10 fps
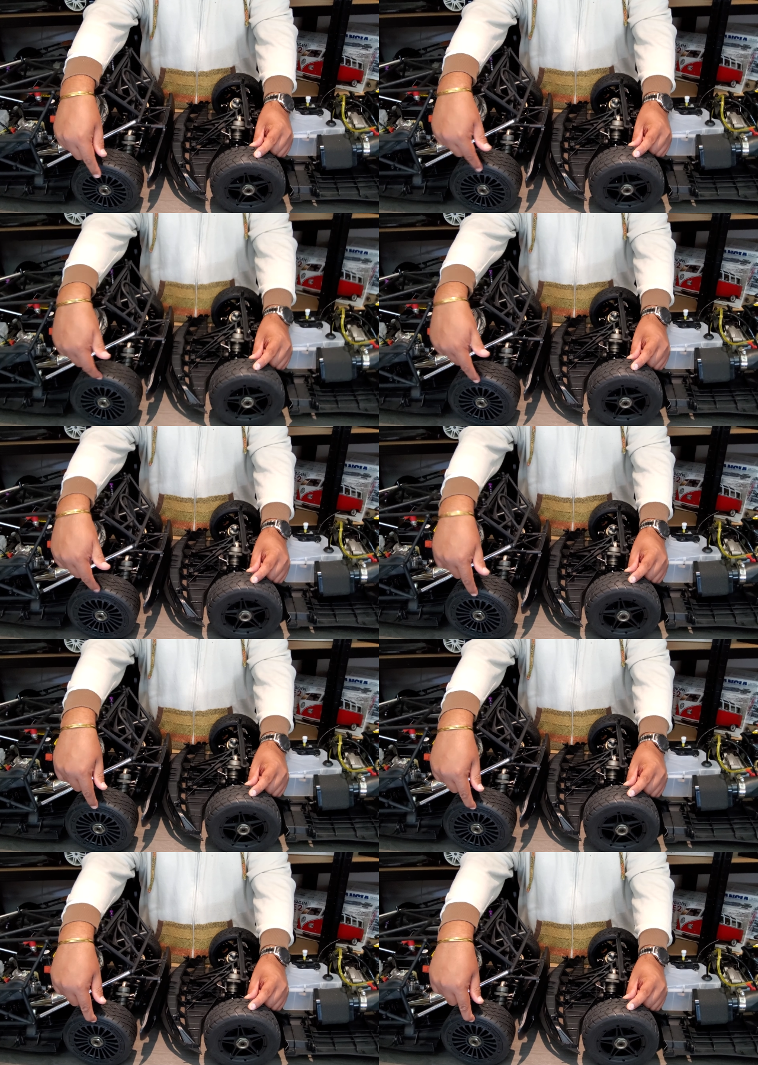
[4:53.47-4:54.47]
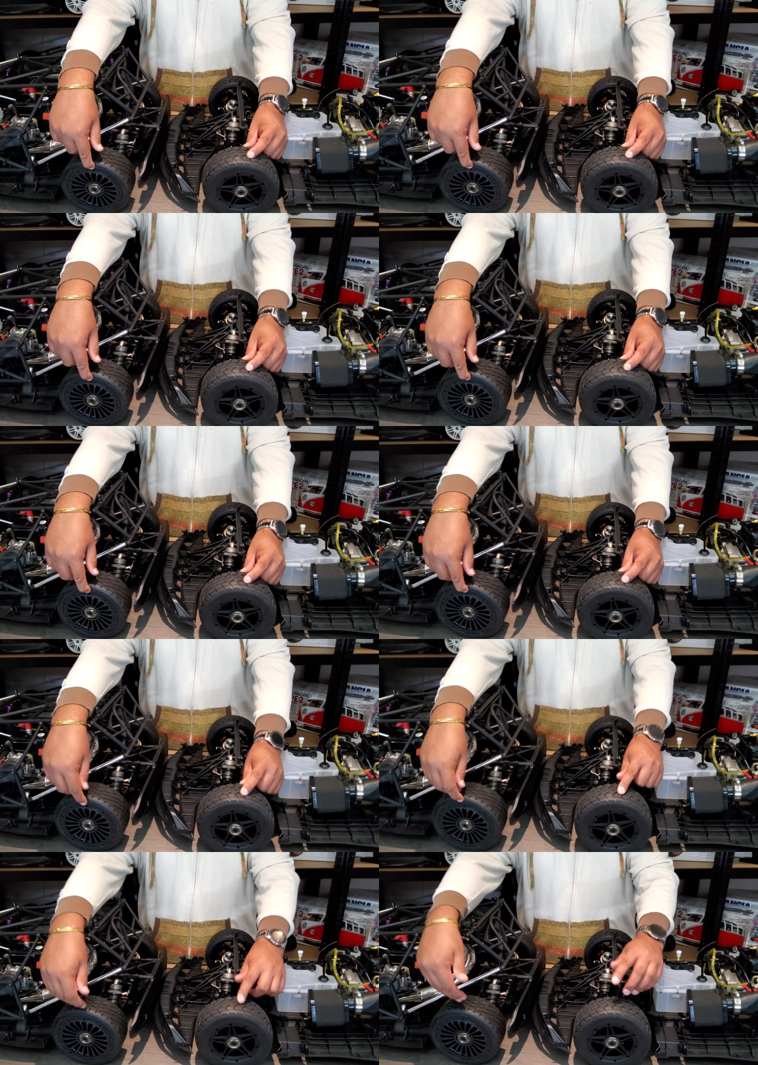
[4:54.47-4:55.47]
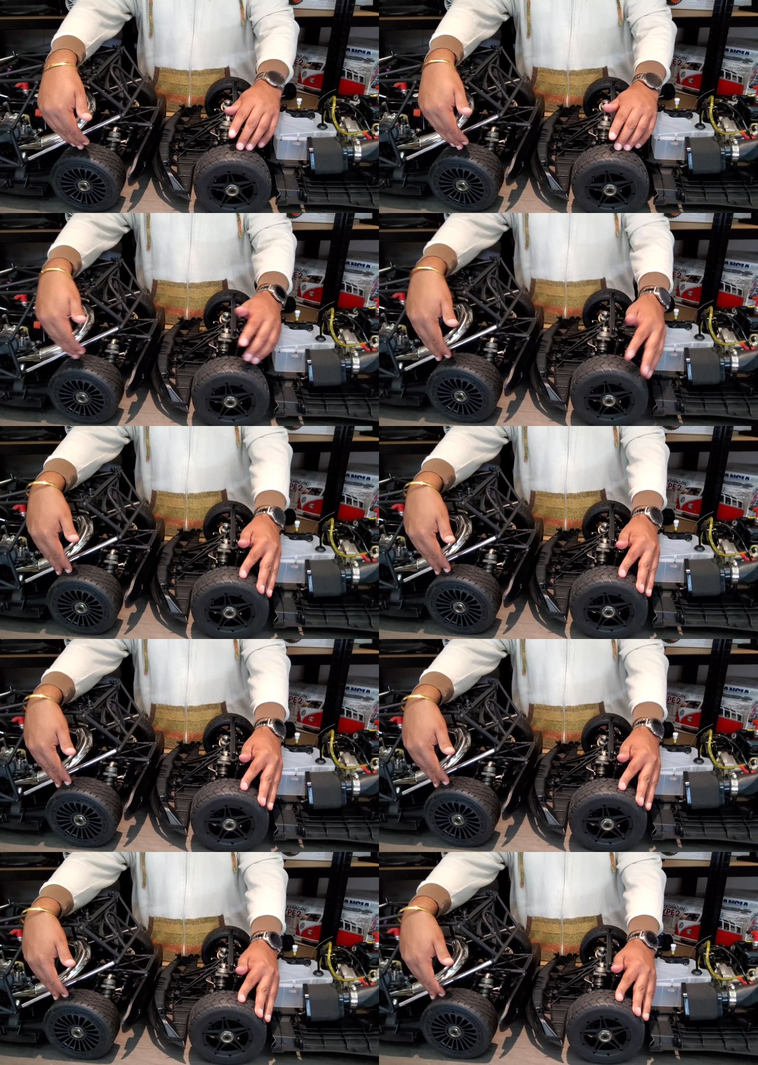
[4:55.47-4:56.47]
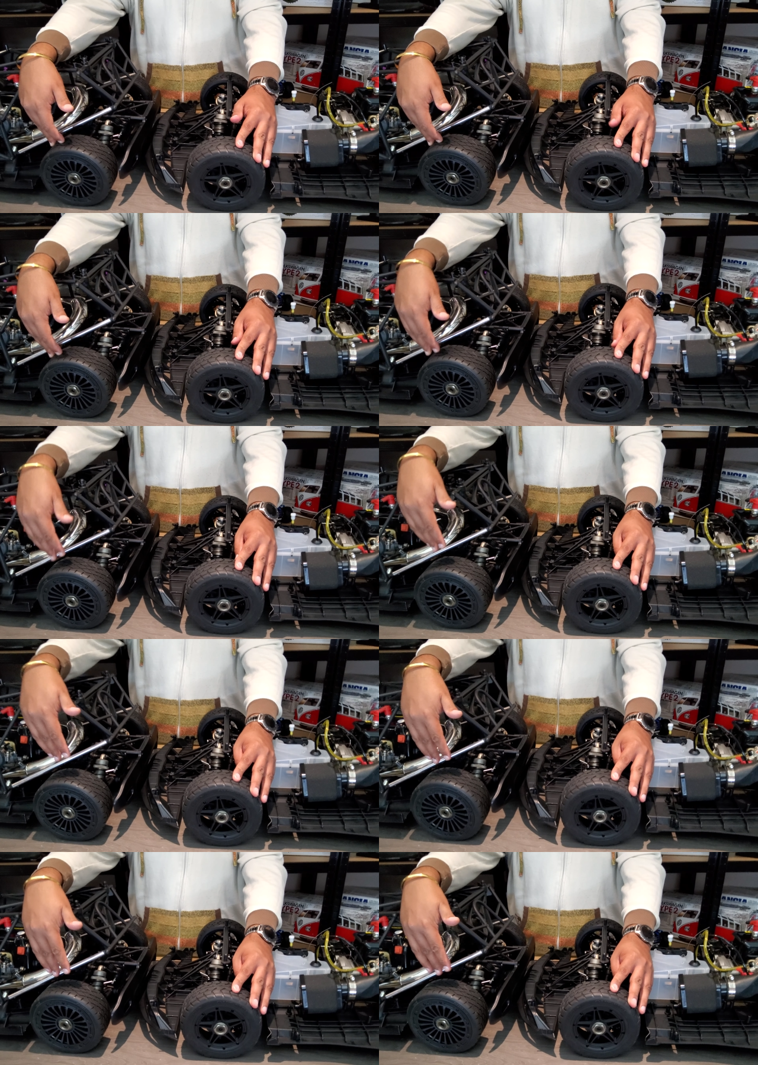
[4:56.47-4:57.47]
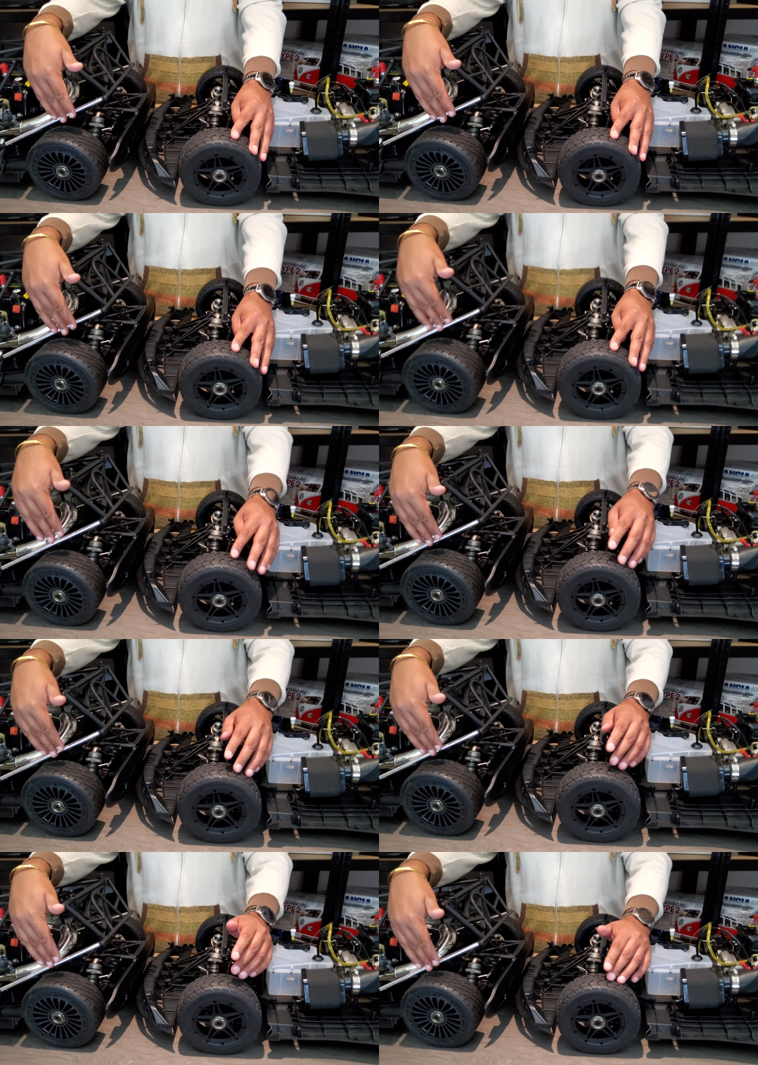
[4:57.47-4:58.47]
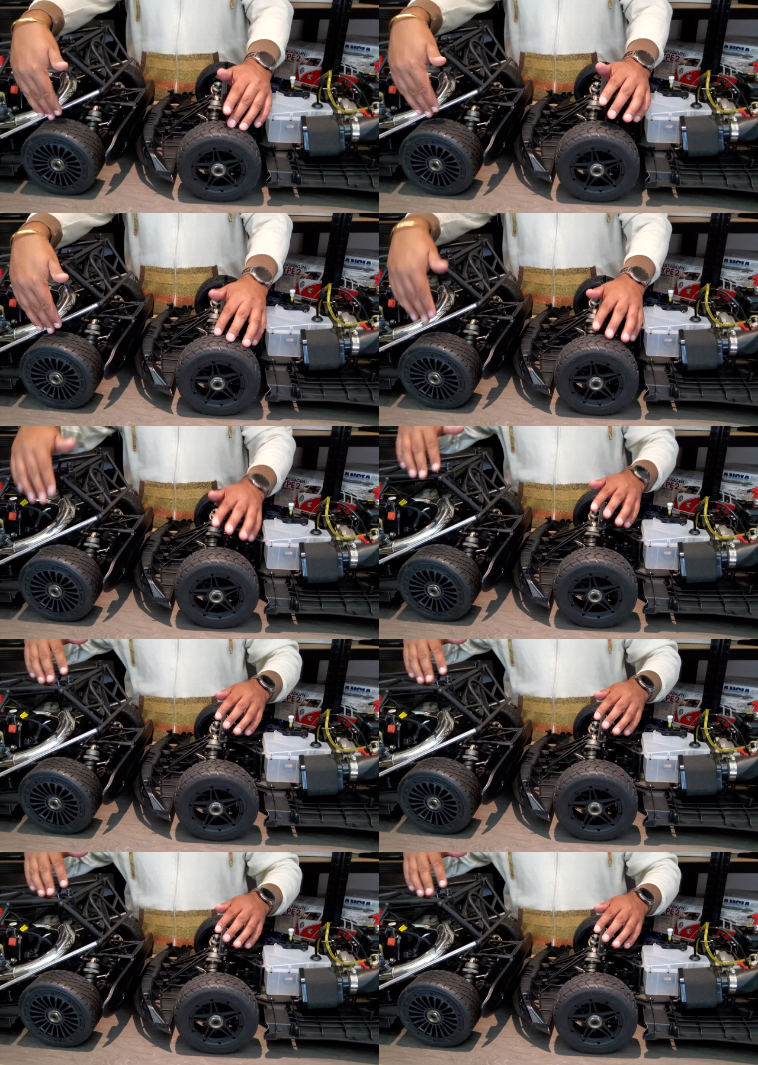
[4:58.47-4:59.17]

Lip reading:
(no speaker visible)